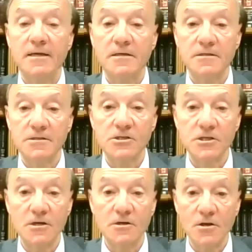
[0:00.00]

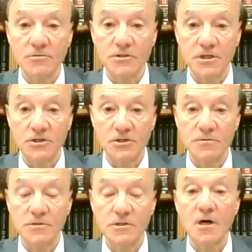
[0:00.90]
consider those
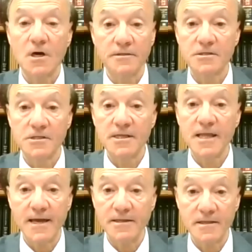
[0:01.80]
issues,
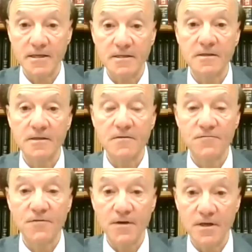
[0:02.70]
understand
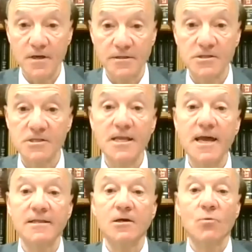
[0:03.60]

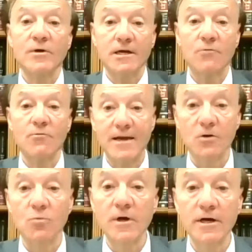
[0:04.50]
that when they're writing
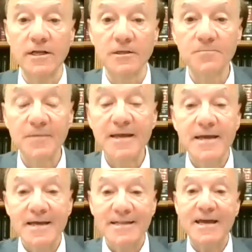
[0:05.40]
a will,
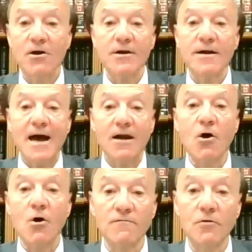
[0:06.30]
they are not
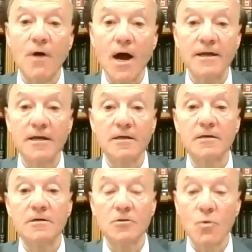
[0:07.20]
overriding
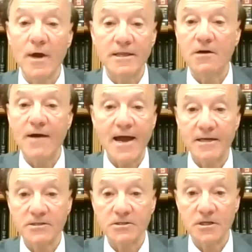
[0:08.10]
the way their
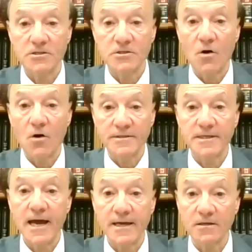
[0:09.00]
assets are
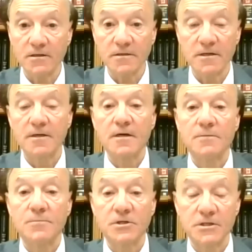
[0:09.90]
titled,
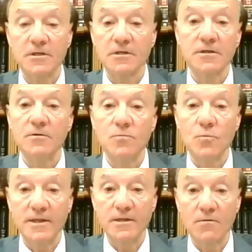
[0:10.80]
particularly
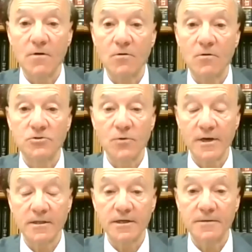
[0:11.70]
when they're owned
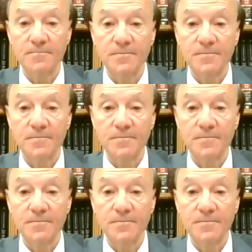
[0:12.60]
jointly.